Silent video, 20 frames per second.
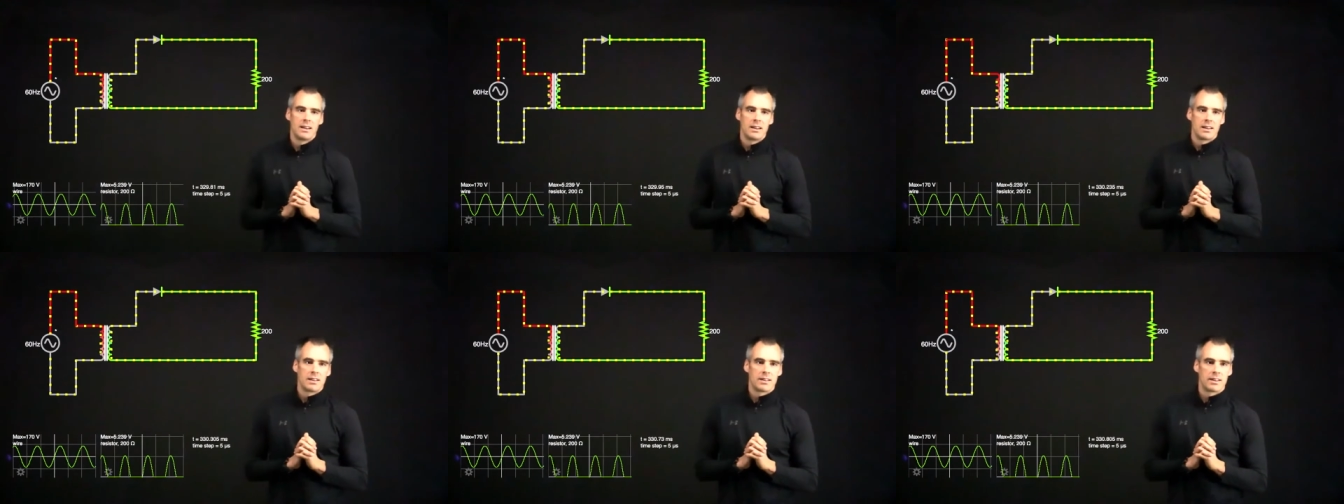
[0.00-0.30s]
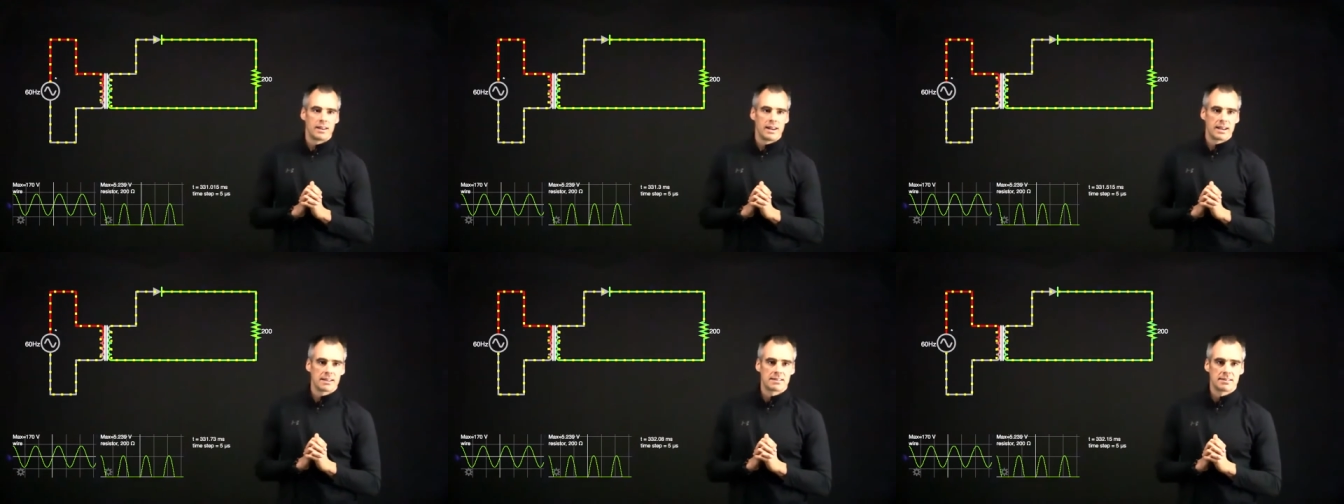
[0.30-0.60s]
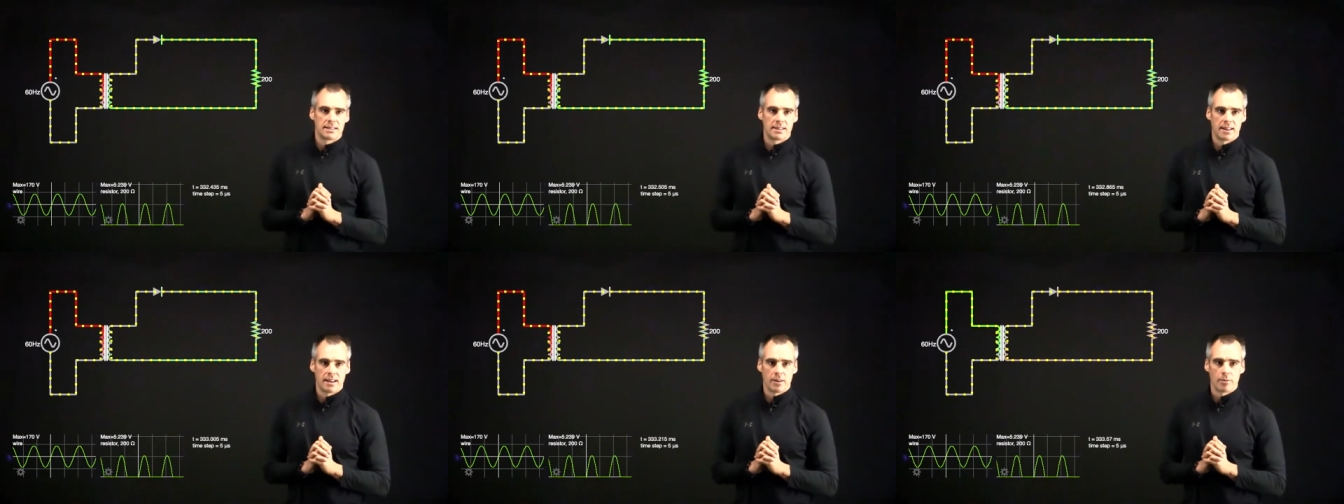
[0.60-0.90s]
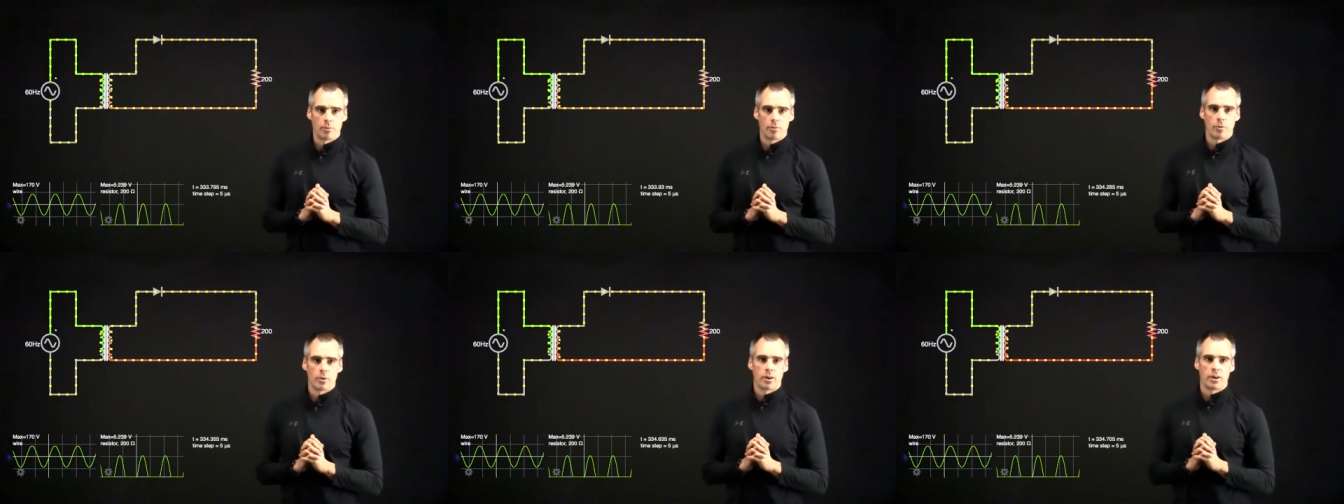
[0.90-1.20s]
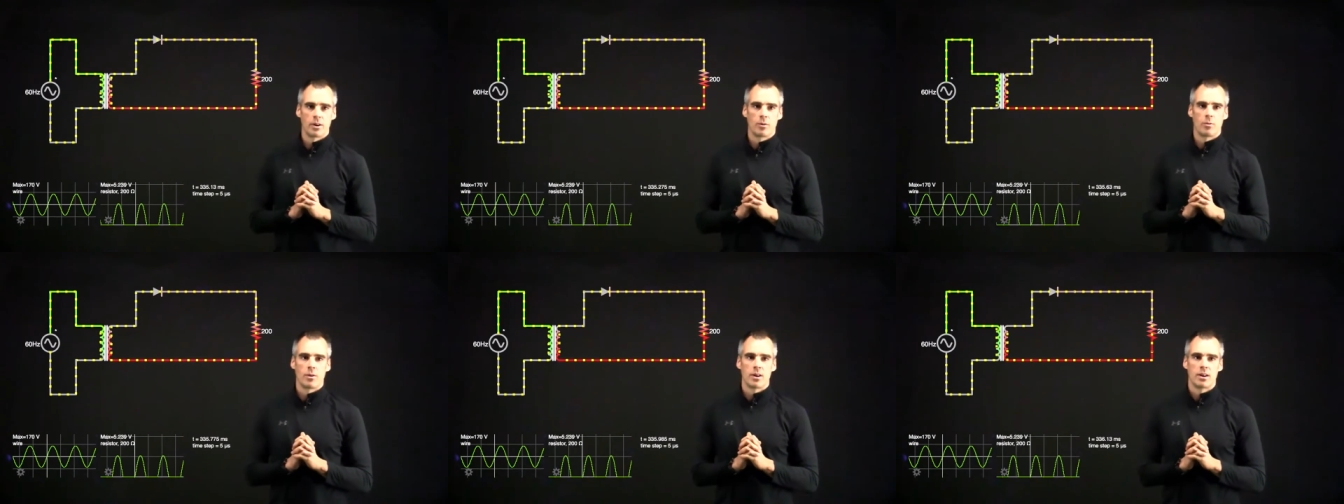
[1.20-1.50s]
The next thing that we're going
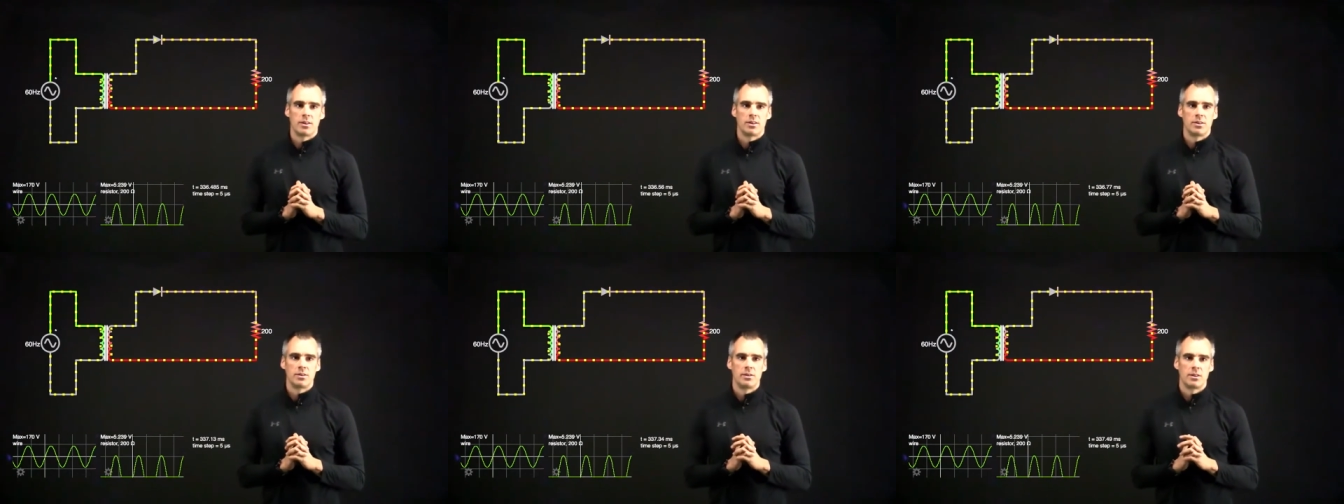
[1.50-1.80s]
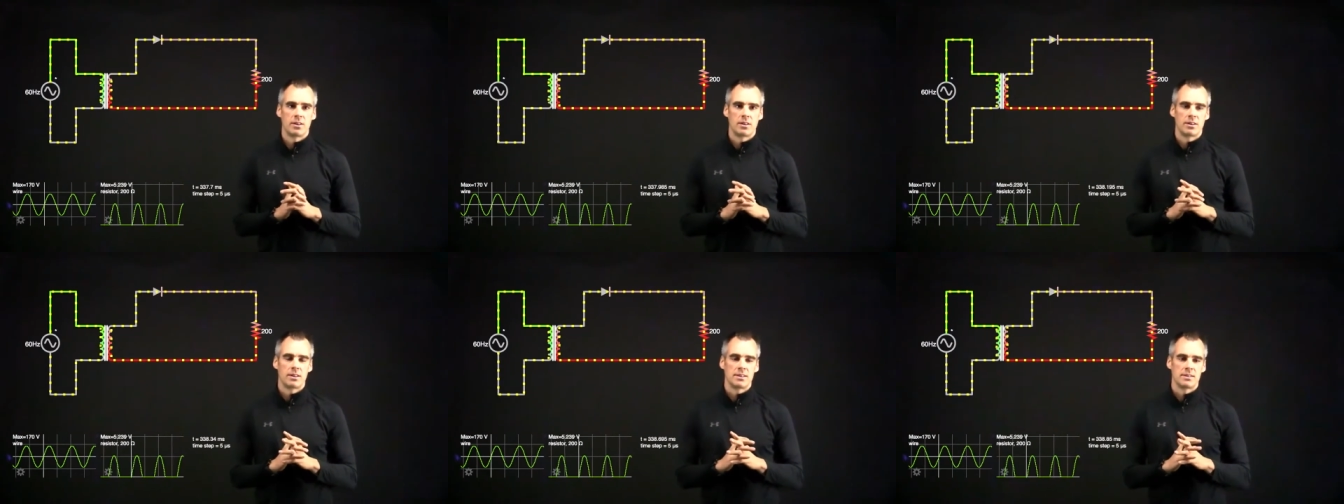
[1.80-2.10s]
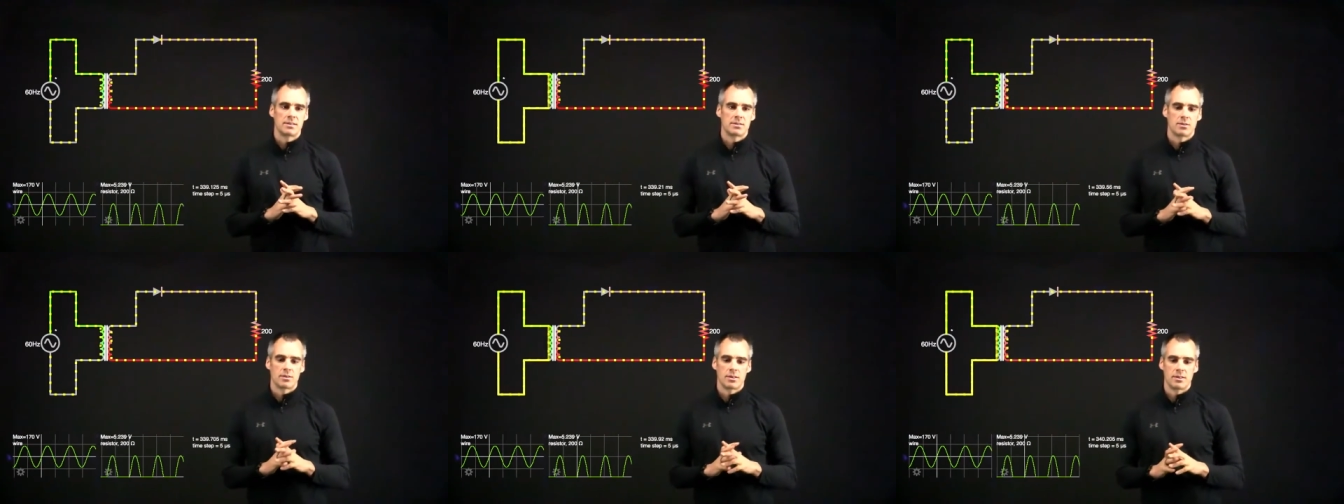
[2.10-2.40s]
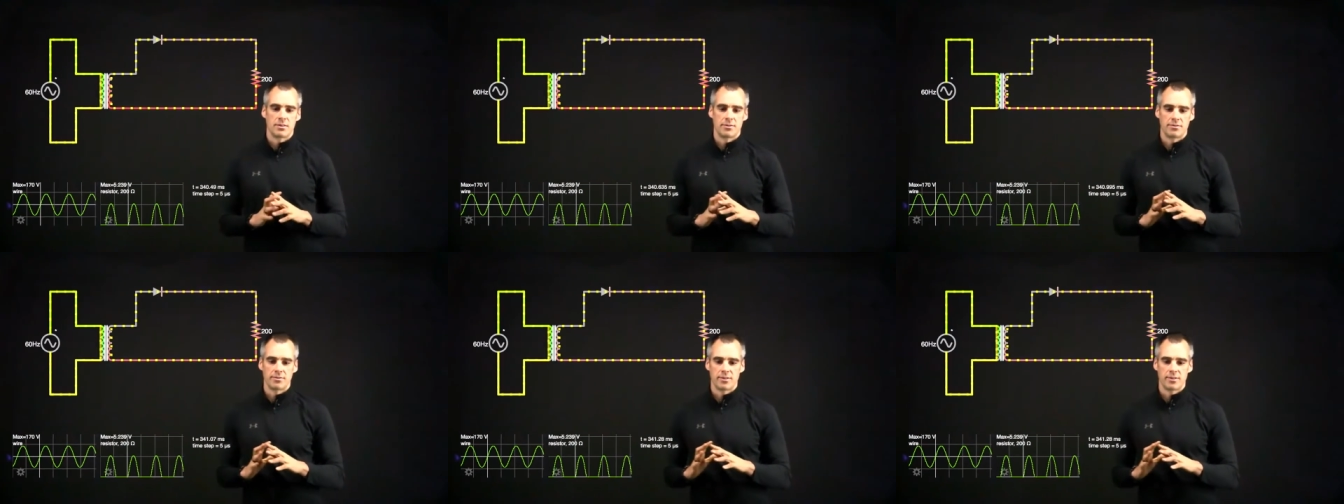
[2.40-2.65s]
to want to do here is sort of